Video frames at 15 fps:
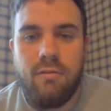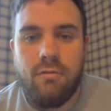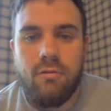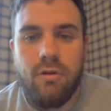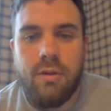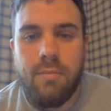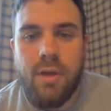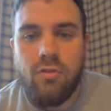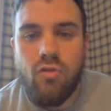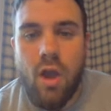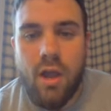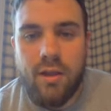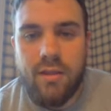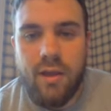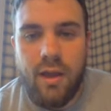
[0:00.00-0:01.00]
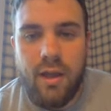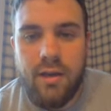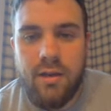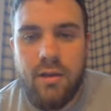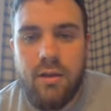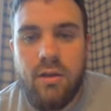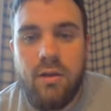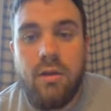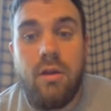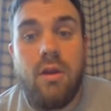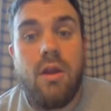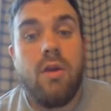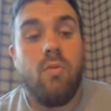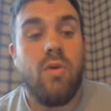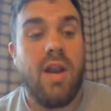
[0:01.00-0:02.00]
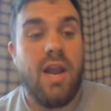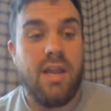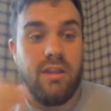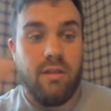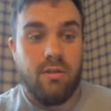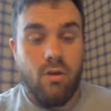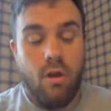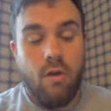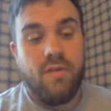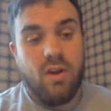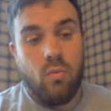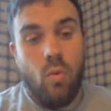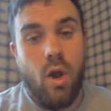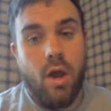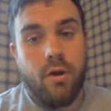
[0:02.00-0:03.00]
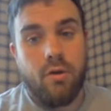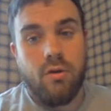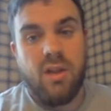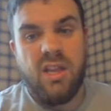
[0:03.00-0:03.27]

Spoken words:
So sodium hydroxide, when I dissolve it in water,